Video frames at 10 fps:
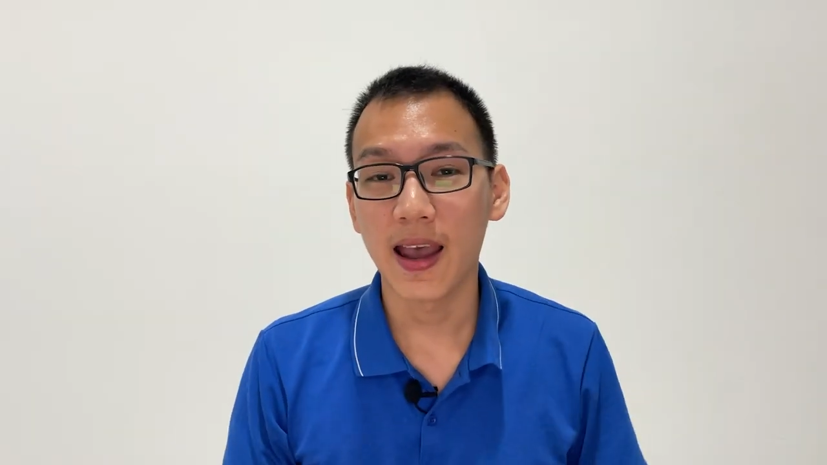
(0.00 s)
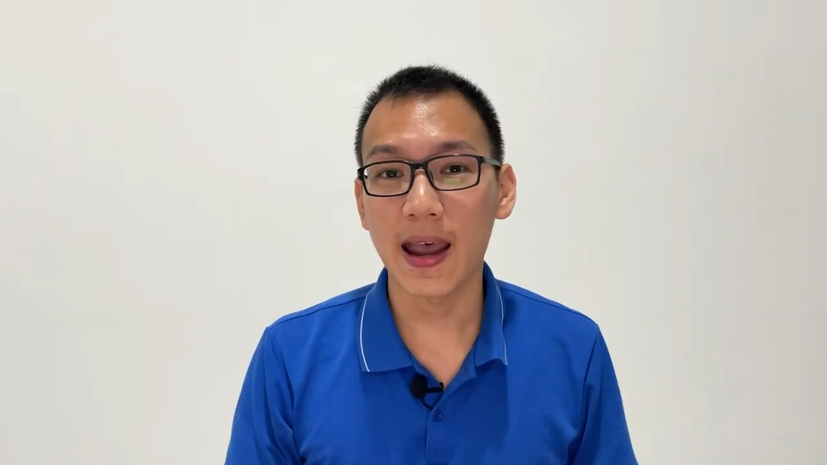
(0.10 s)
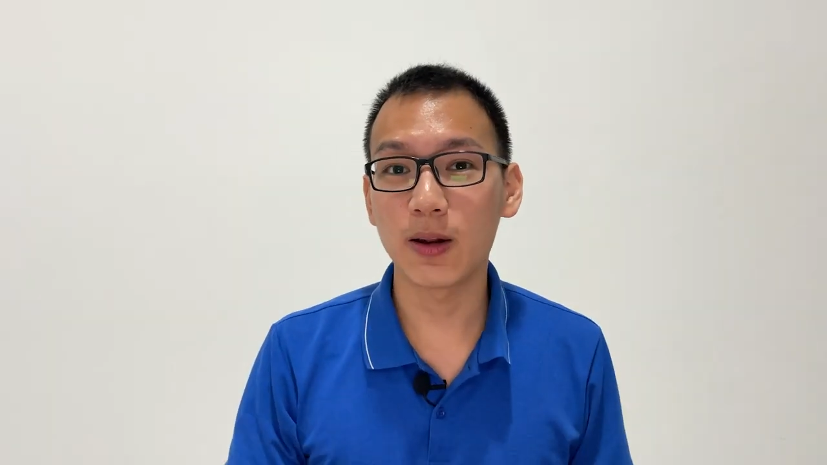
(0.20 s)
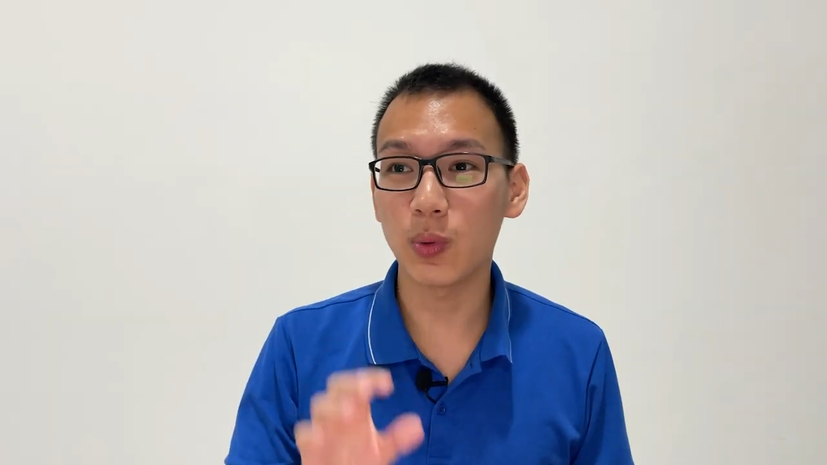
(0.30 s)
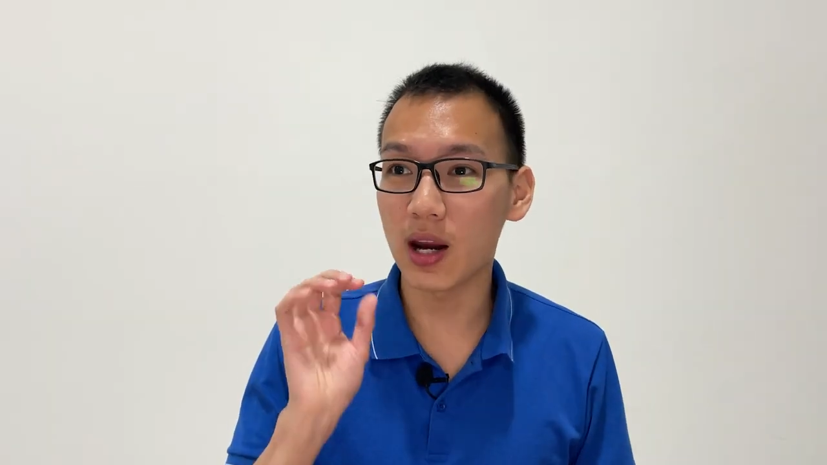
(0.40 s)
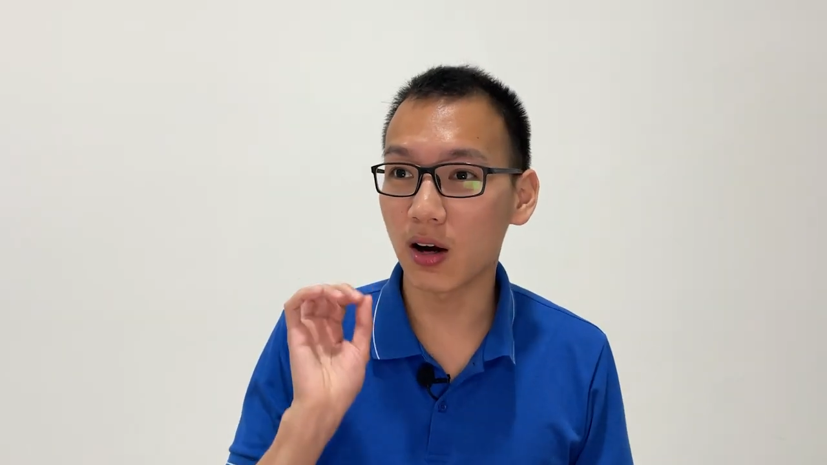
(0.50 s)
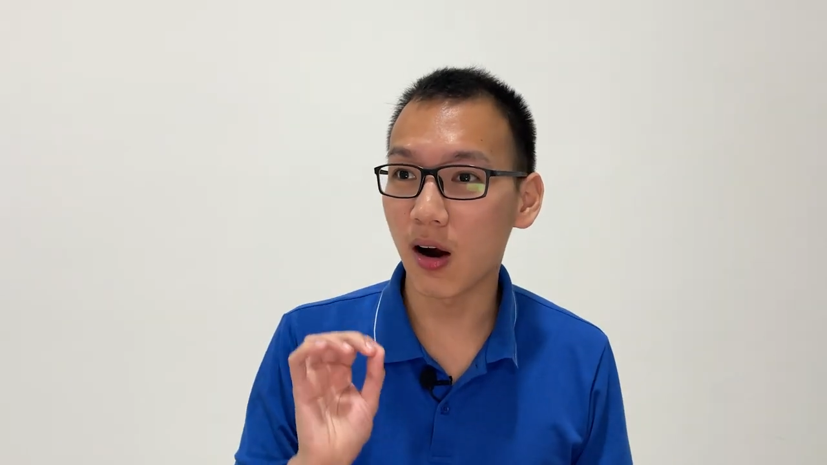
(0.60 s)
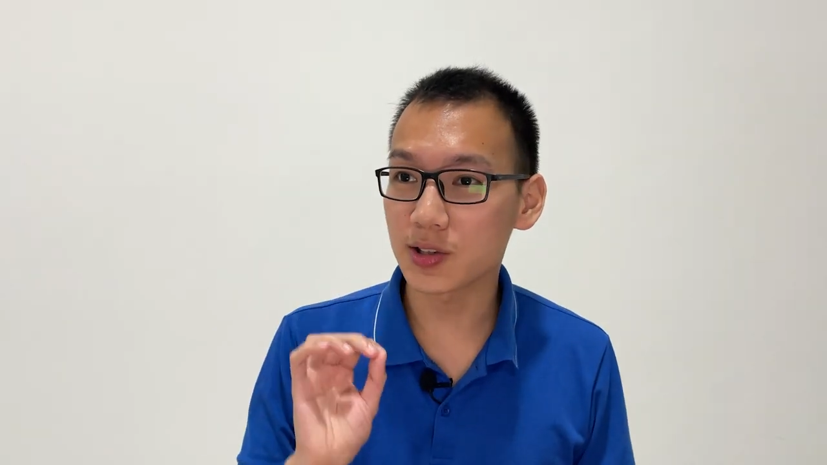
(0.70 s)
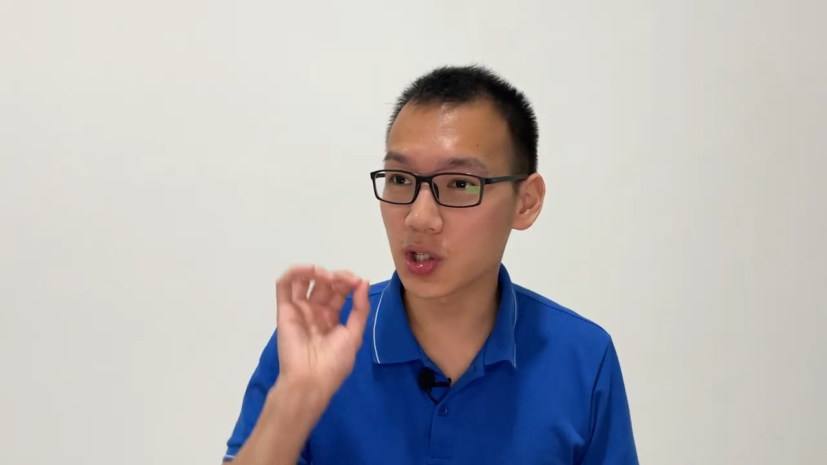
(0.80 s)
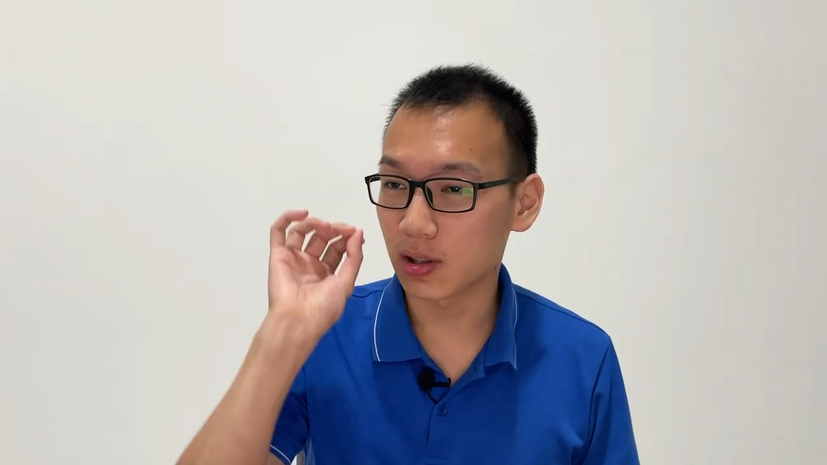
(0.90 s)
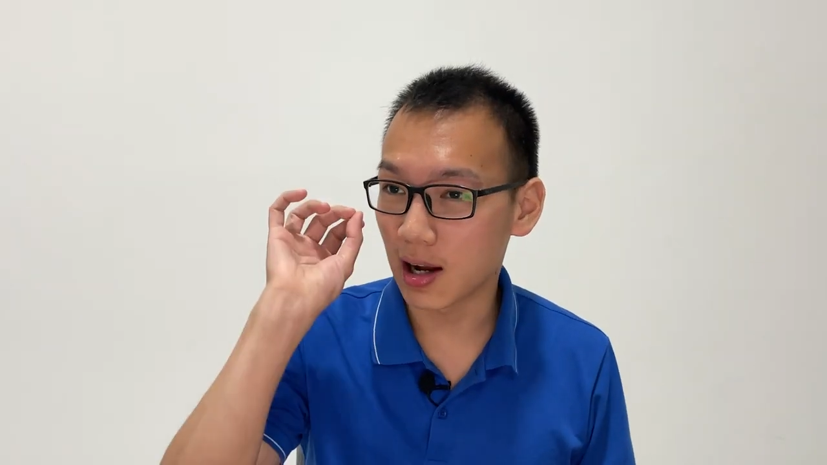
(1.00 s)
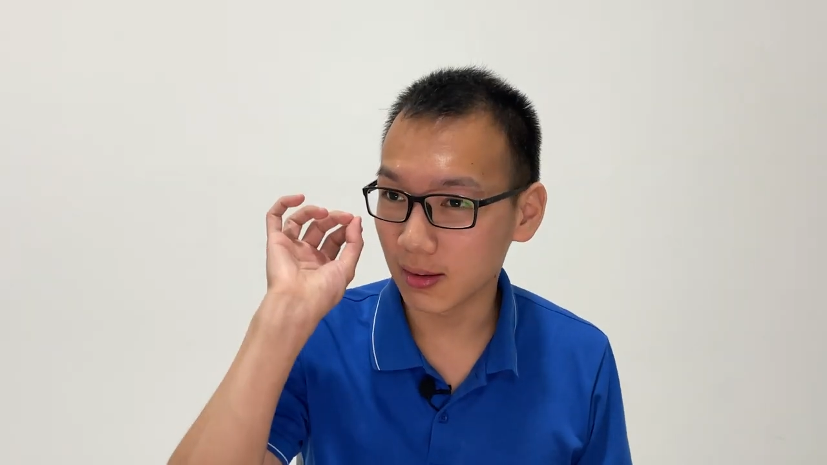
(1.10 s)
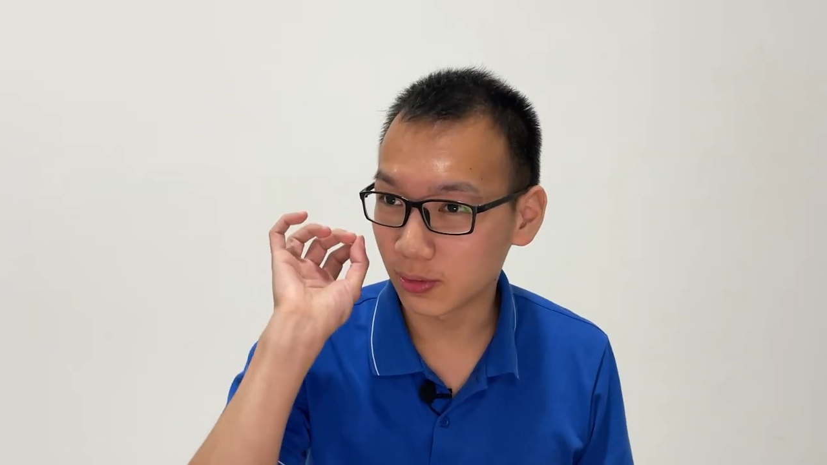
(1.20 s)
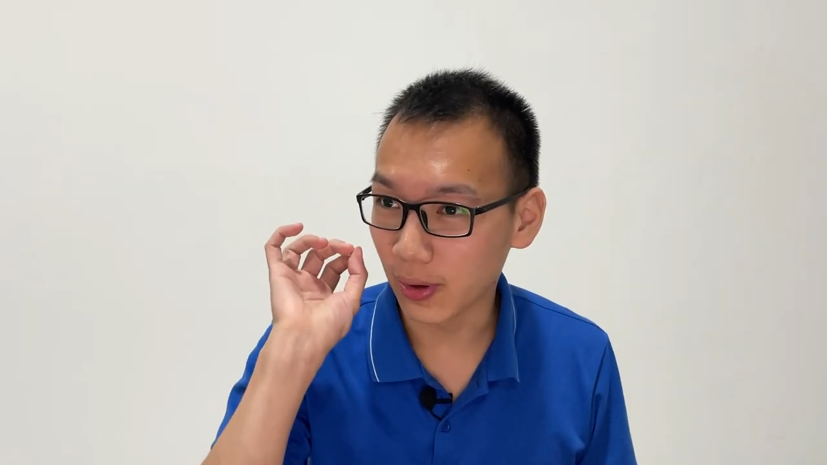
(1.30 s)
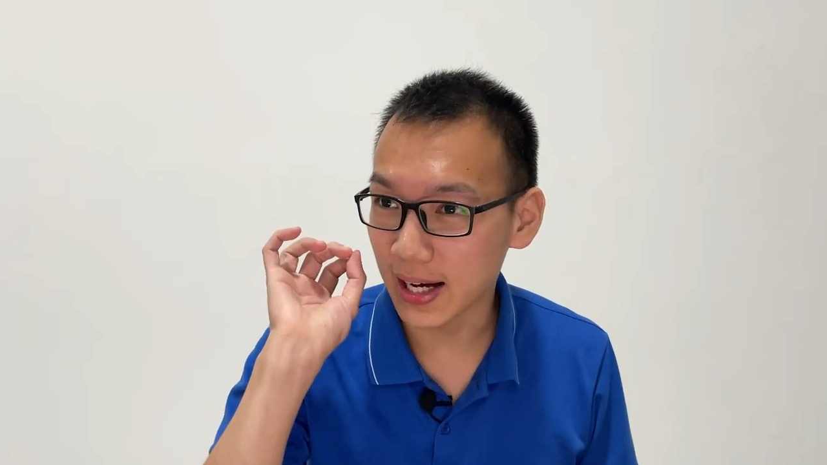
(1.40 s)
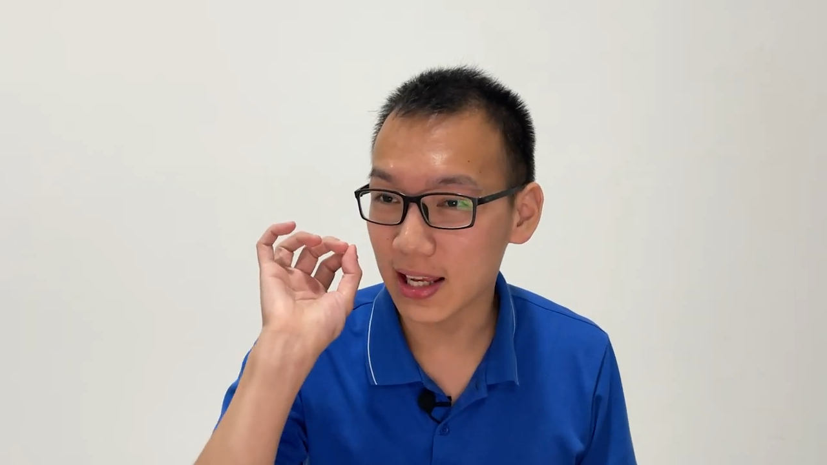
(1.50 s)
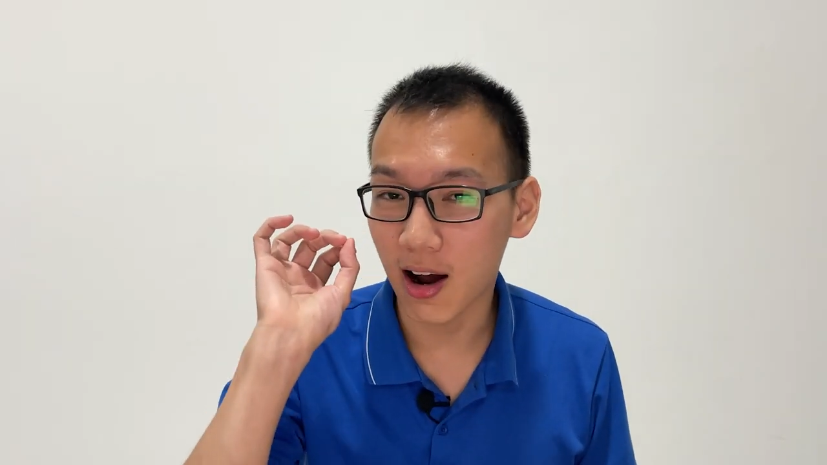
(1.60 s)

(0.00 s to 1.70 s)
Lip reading: And we are also creating